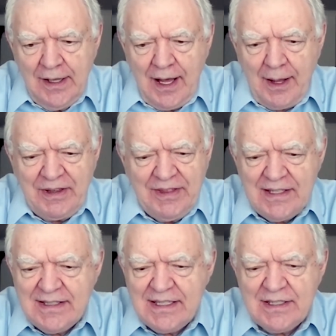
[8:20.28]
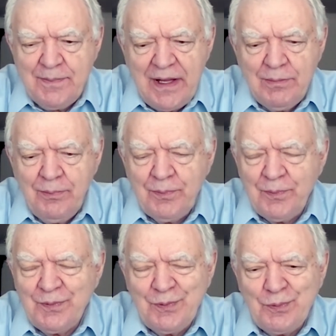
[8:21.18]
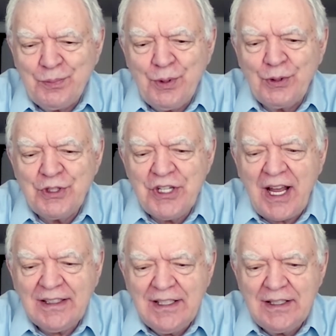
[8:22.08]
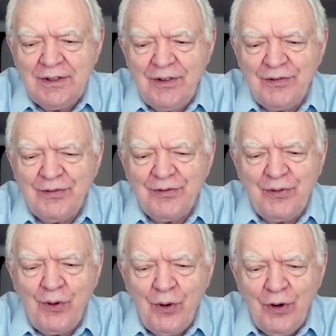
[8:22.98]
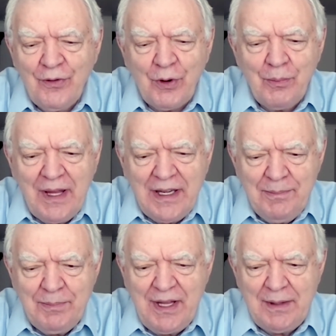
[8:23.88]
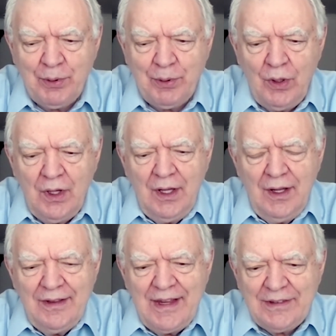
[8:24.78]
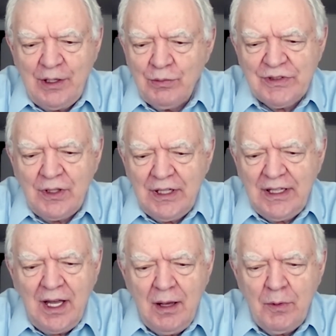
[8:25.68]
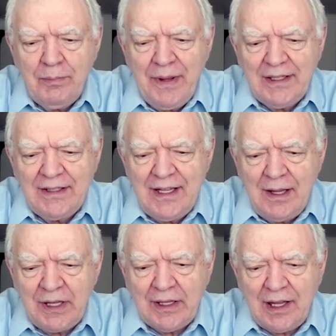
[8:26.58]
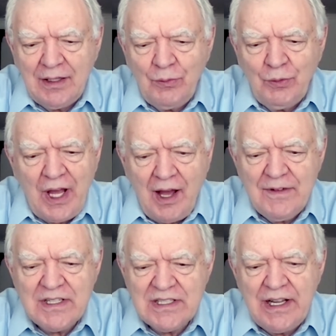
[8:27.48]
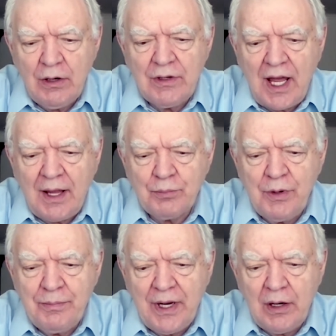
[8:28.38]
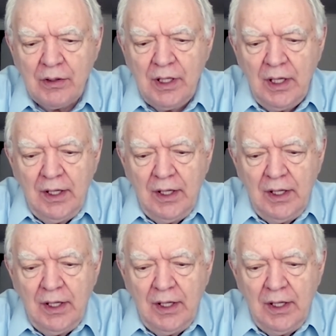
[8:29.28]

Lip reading: I mean, this has been projected for many people that there was going to come a pandemic, and we obviously are not prepared,